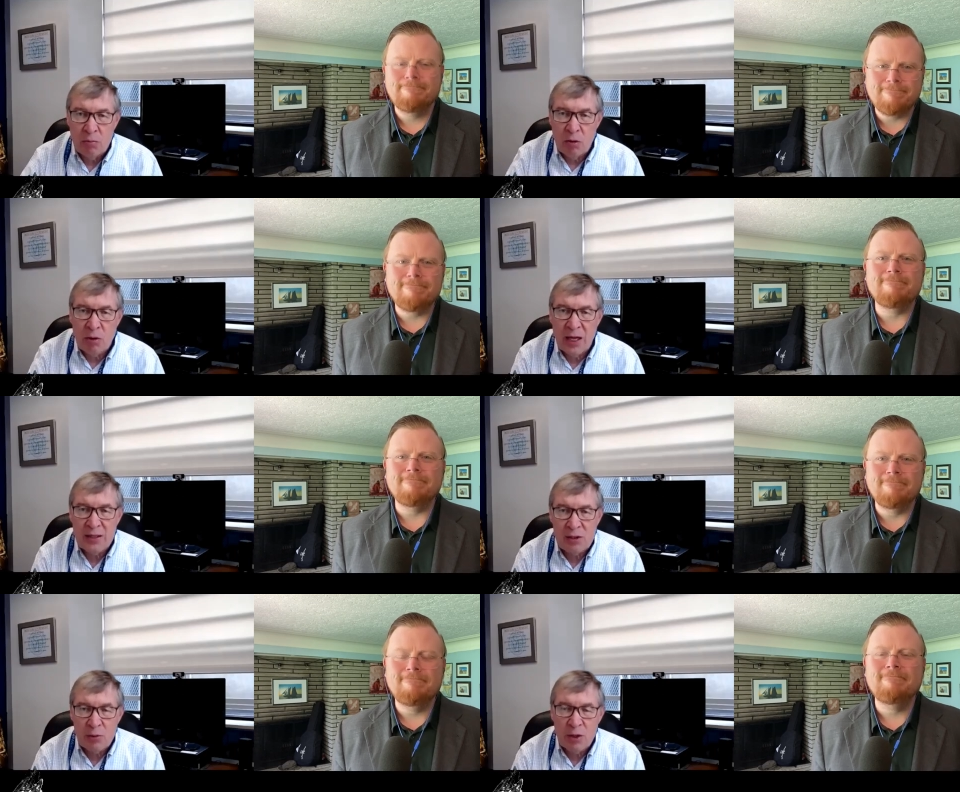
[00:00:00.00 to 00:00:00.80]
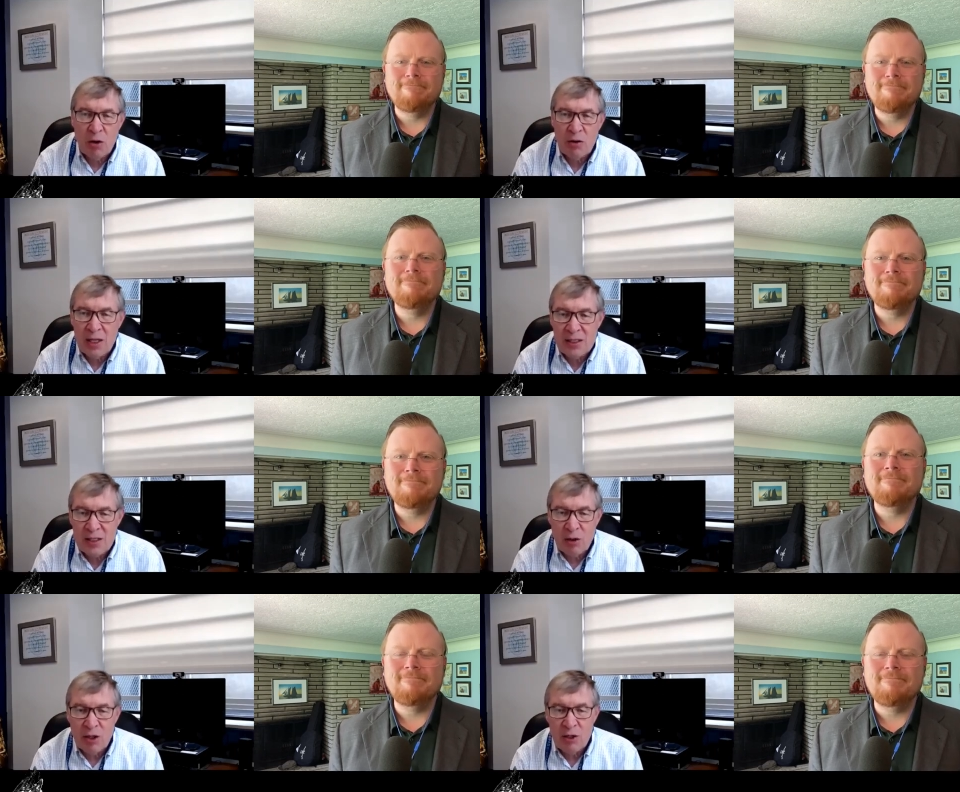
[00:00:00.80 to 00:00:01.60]
Speaker 1: Okay, so we don't
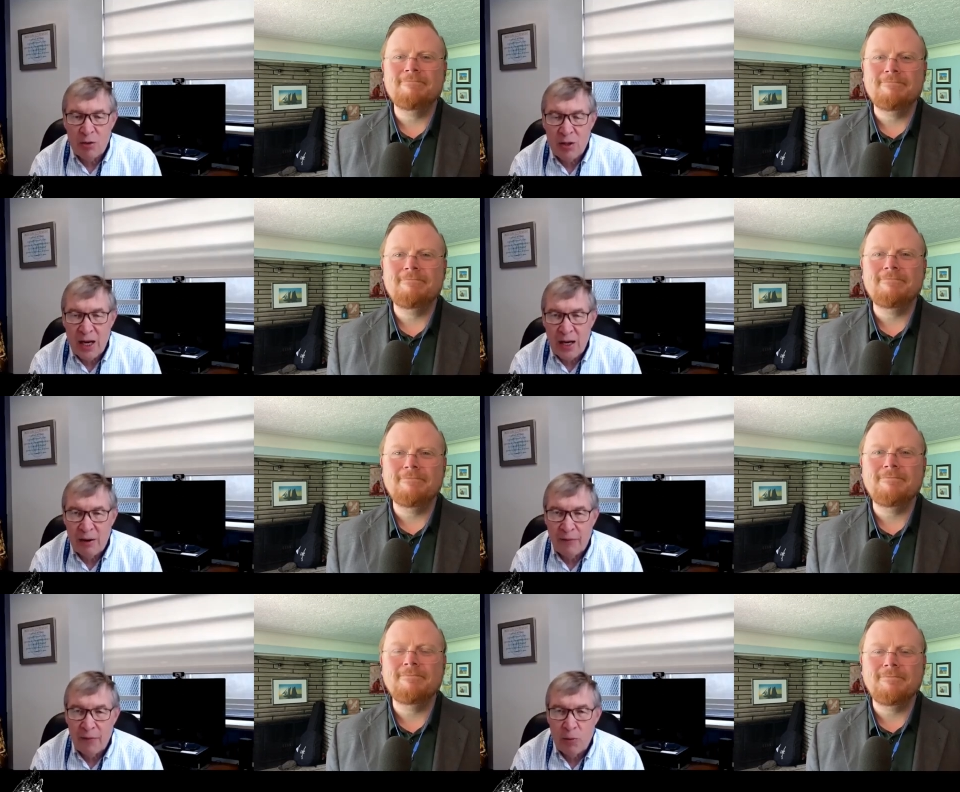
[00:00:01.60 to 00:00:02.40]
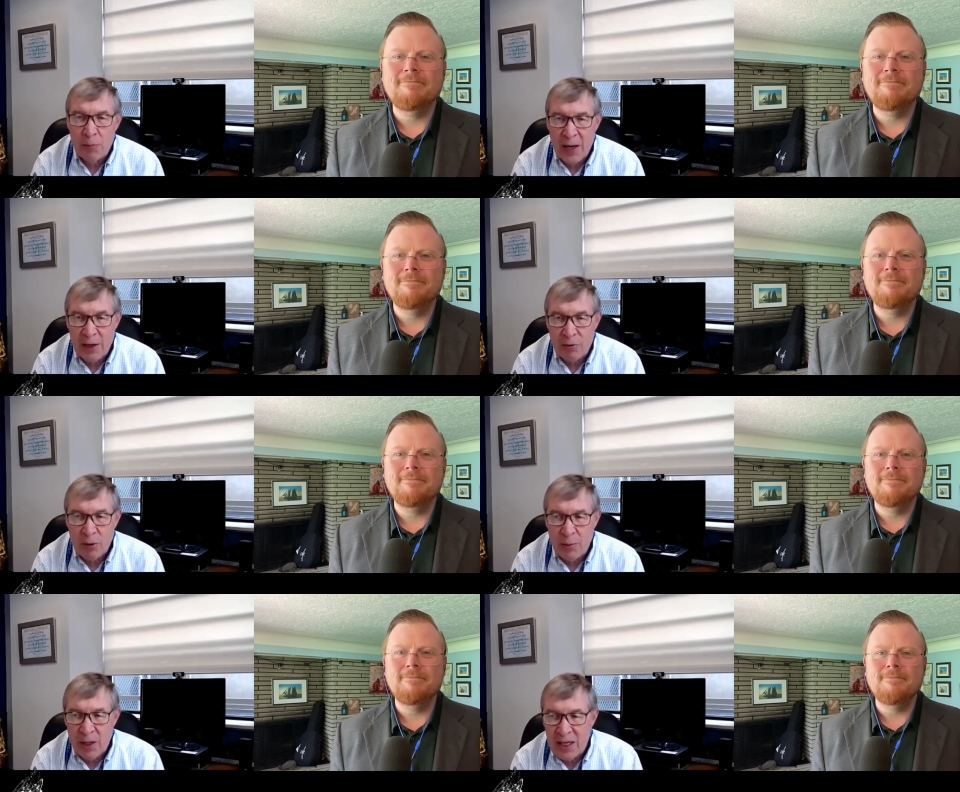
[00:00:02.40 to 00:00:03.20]
necessarily do that at a food
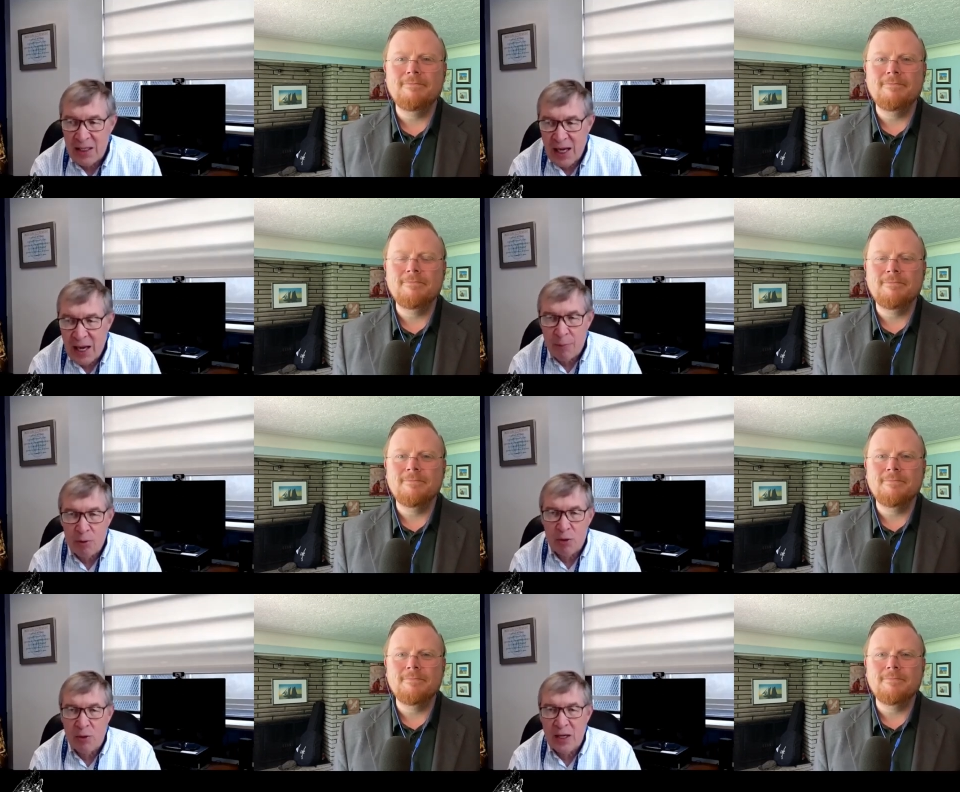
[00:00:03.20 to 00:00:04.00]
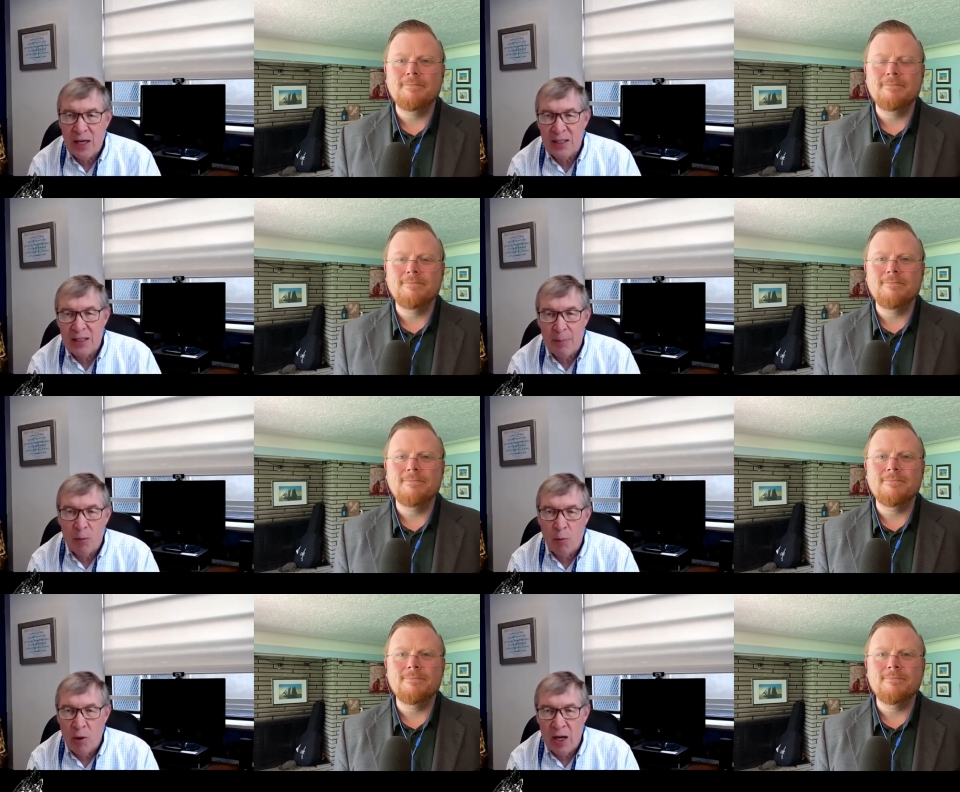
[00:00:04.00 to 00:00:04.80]
pantry, but anytime we're doing any type
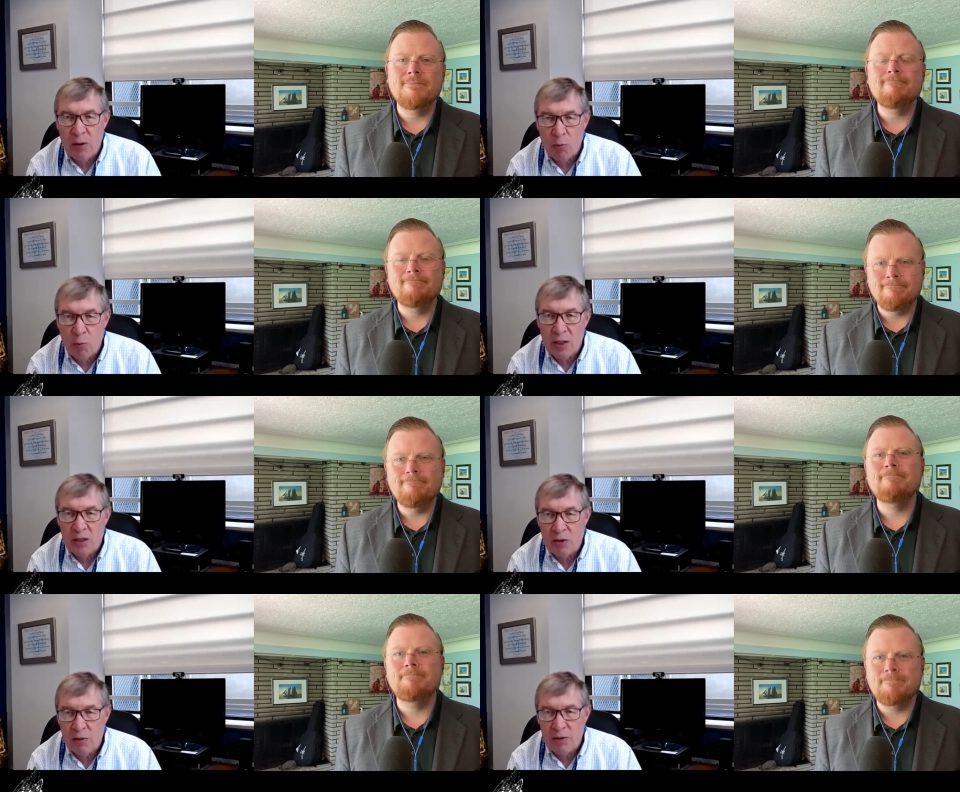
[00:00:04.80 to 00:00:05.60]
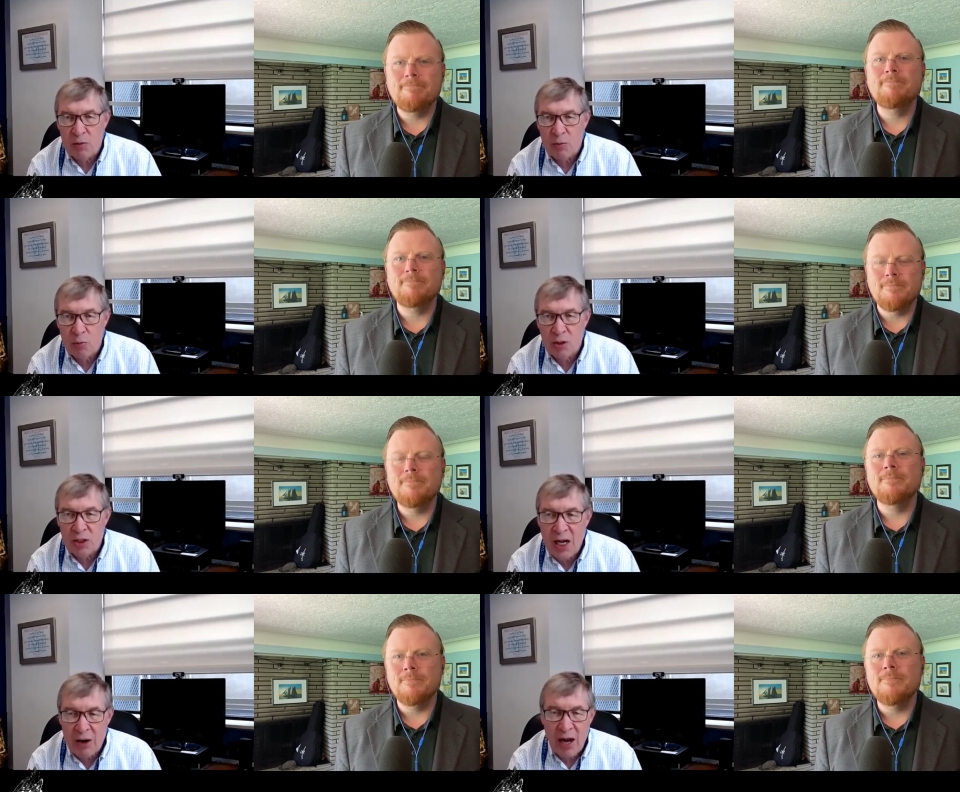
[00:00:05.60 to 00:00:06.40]
of one-on-one service, we'll
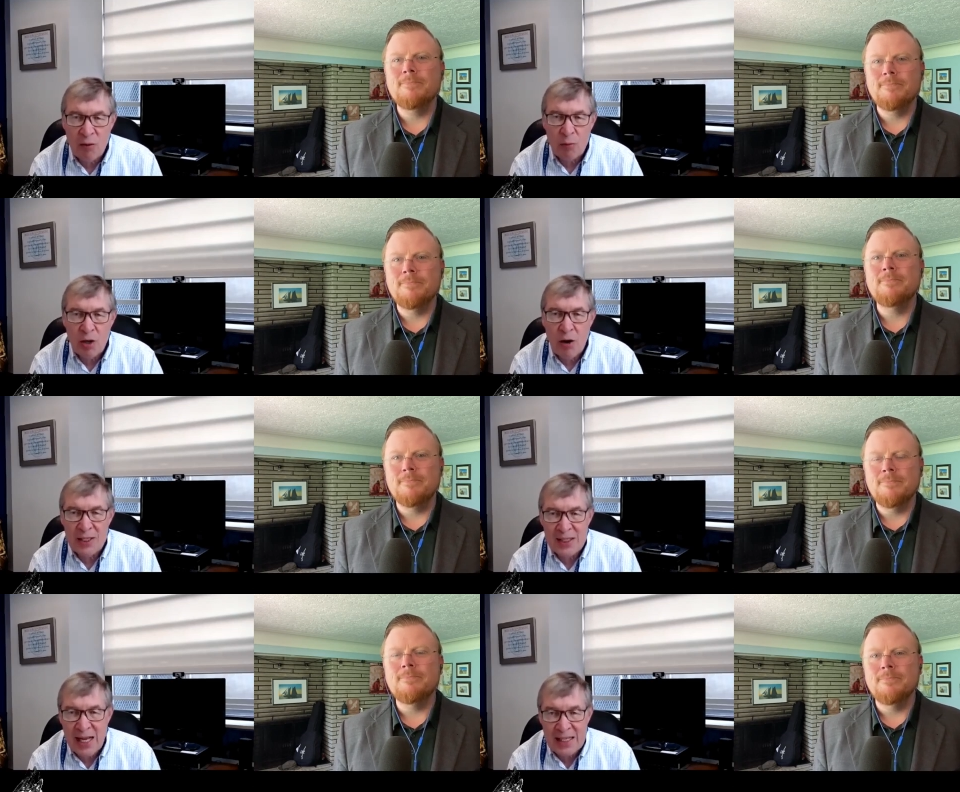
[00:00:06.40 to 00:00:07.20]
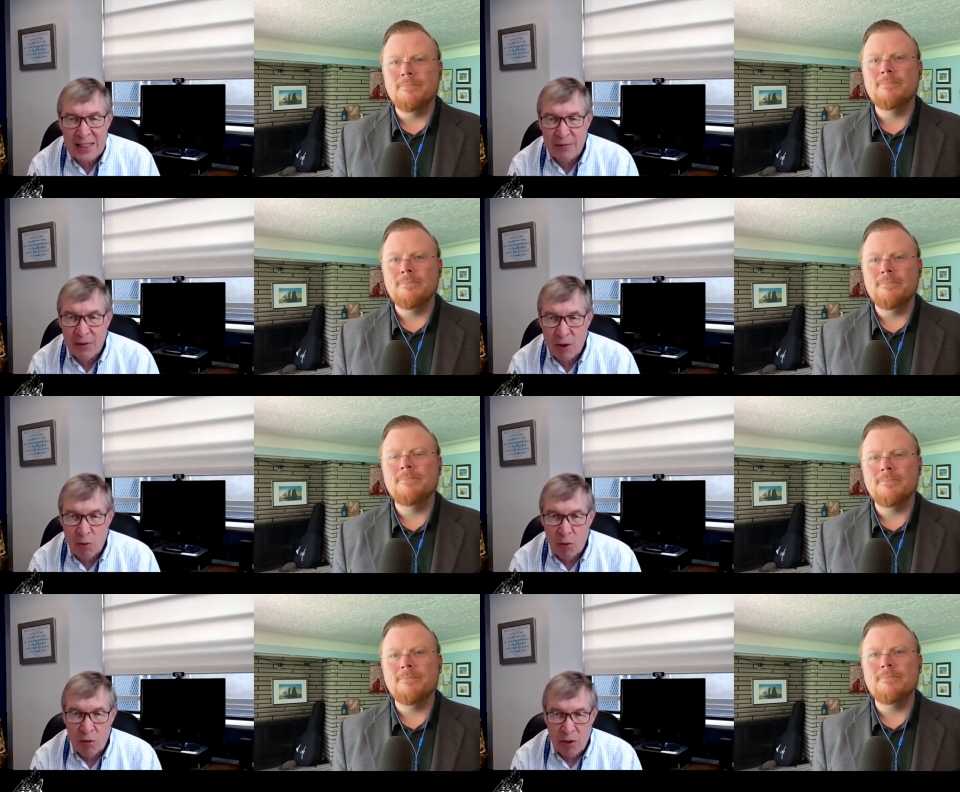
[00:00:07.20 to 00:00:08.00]
start out. We always ask if
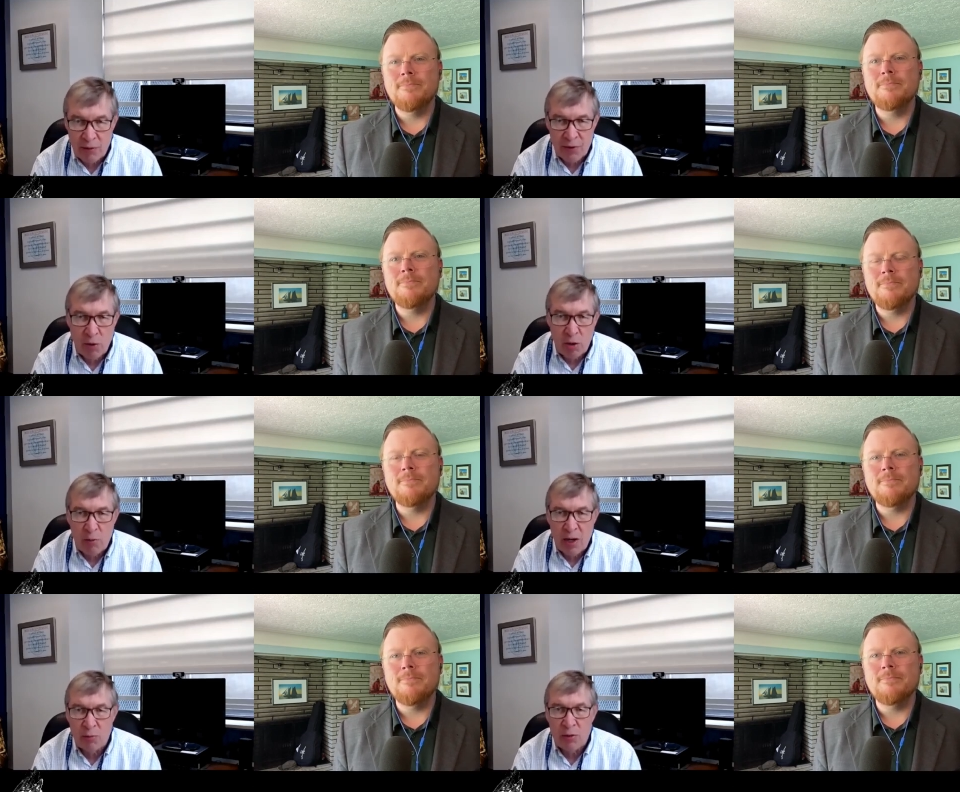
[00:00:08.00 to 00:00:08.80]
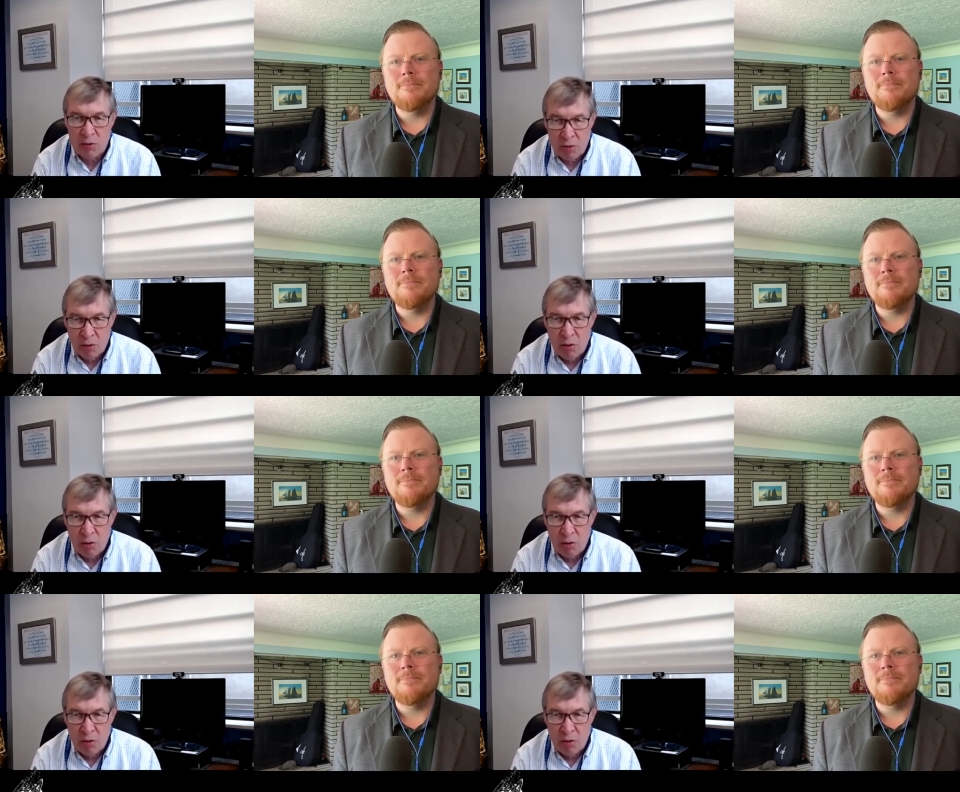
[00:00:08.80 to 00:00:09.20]
they're if they're all right with